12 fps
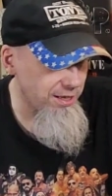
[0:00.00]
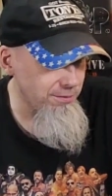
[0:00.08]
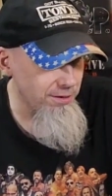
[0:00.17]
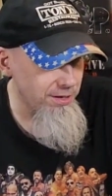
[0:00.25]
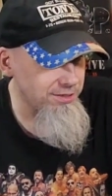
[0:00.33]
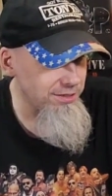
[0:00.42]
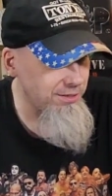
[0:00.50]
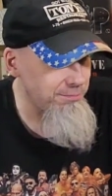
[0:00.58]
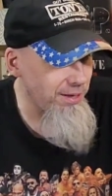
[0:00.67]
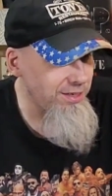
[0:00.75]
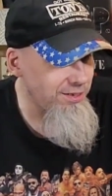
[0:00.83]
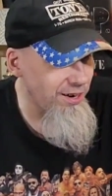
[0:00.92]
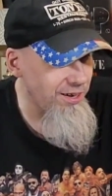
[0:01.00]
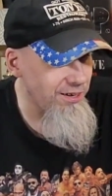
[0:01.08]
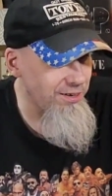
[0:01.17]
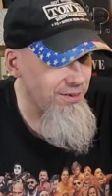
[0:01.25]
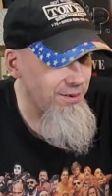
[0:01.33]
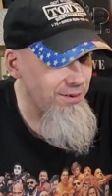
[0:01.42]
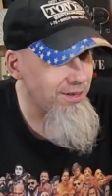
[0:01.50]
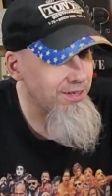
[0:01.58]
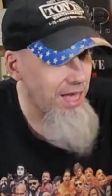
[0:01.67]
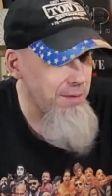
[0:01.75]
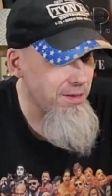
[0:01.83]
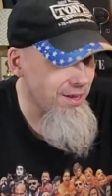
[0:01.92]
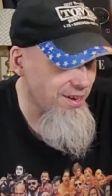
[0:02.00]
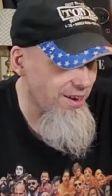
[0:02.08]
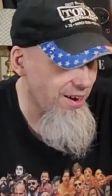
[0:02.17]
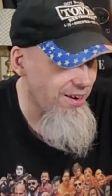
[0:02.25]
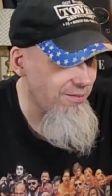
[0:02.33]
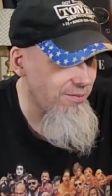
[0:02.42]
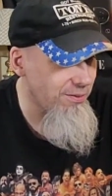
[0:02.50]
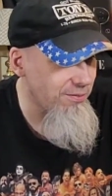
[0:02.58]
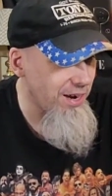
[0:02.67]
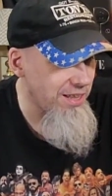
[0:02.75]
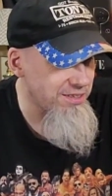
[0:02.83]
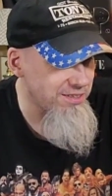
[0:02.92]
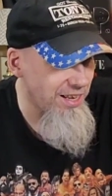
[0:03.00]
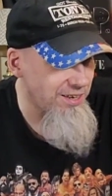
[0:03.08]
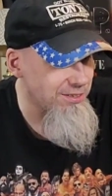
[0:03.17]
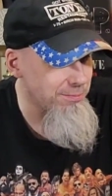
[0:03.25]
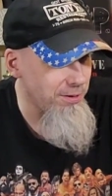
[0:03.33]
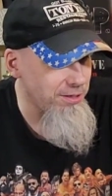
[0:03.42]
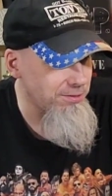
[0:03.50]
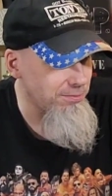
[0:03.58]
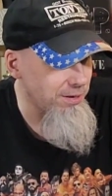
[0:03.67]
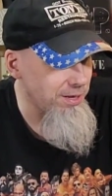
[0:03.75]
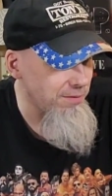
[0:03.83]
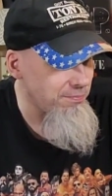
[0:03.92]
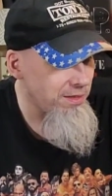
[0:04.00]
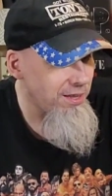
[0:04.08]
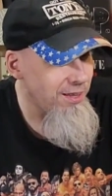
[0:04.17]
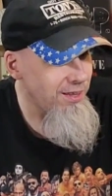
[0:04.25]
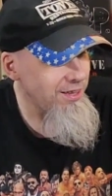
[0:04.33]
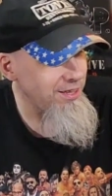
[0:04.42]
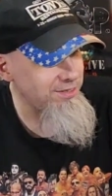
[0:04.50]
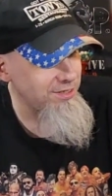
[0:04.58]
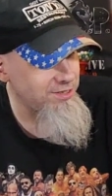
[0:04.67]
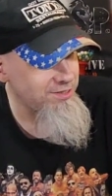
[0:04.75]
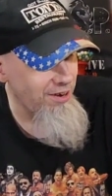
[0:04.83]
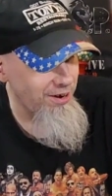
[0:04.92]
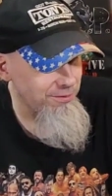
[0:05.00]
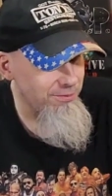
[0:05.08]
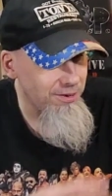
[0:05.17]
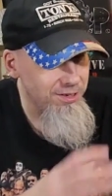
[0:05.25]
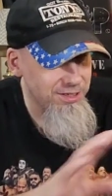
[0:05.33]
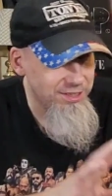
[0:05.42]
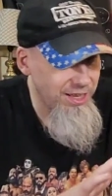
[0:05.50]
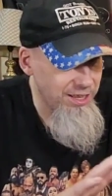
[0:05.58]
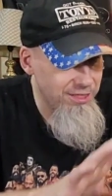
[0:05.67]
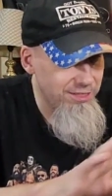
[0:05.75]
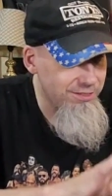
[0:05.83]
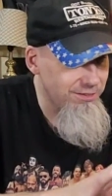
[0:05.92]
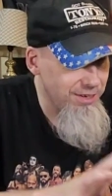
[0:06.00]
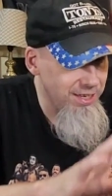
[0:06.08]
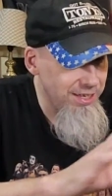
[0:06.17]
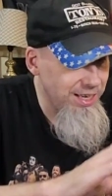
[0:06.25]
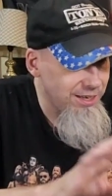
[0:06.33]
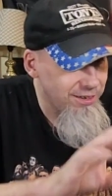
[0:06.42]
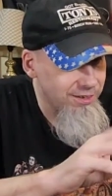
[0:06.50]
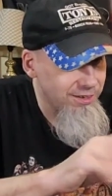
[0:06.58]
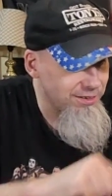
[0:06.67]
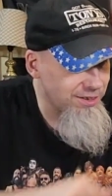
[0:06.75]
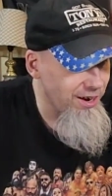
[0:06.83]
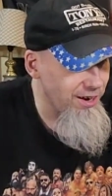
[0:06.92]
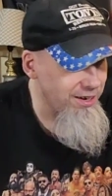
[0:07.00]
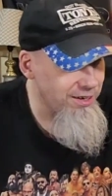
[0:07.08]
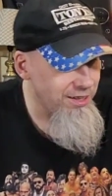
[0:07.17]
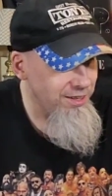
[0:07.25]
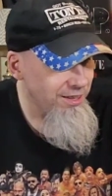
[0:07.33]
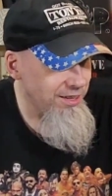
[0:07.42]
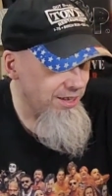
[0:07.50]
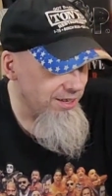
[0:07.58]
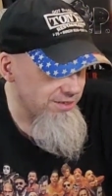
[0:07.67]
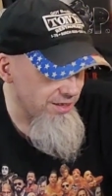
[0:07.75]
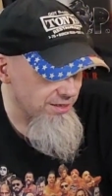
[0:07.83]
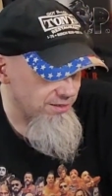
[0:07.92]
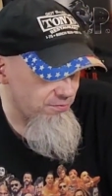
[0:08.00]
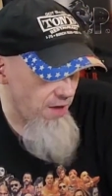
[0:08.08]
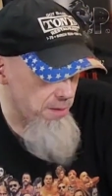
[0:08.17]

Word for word: think it was, and my daughter gave me a card for Father's Day. It was pretty sweet. It's a Star Wars. It's like a 3D looking card. It says,